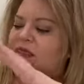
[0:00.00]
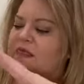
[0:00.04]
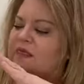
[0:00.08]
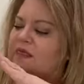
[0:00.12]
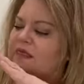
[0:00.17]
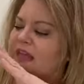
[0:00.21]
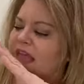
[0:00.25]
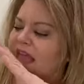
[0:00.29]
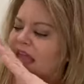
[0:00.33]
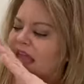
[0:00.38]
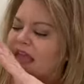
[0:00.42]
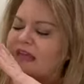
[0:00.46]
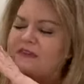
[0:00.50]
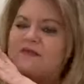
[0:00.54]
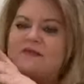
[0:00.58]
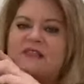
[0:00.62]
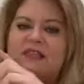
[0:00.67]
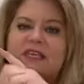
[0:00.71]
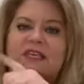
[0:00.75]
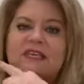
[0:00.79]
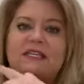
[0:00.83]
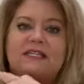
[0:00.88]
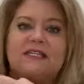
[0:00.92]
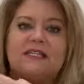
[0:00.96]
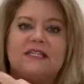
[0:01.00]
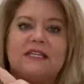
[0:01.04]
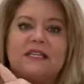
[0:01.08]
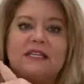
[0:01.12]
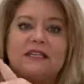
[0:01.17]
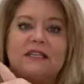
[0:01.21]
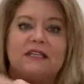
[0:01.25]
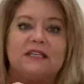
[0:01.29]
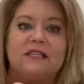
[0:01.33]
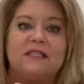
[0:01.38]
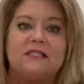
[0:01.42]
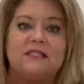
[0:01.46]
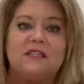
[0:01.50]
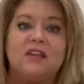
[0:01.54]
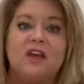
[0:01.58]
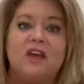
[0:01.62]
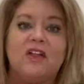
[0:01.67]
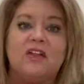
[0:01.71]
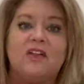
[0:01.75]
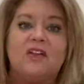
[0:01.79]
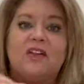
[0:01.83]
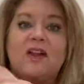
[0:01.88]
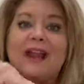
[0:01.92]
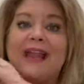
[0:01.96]
They had this in this
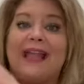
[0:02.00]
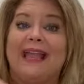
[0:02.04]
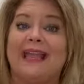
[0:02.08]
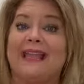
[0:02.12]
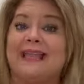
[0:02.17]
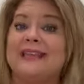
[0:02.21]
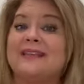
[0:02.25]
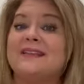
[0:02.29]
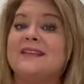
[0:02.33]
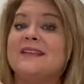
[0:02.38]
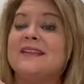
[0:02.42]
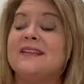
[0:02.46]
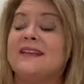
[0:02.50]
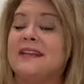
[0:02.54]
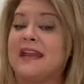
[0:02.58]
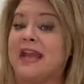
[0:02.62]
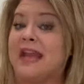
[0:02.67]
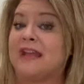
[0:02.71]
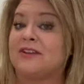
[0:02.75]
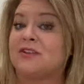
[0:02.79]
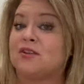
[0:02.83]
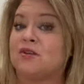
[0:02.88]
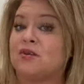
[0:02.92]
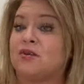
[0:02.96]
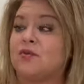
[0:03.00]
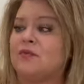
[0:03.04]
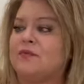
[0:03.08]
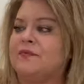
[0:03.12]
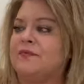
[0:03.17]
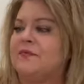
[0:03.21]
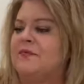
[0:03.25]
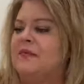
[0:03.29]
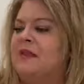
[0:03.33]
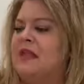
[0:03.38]
color and in a natural,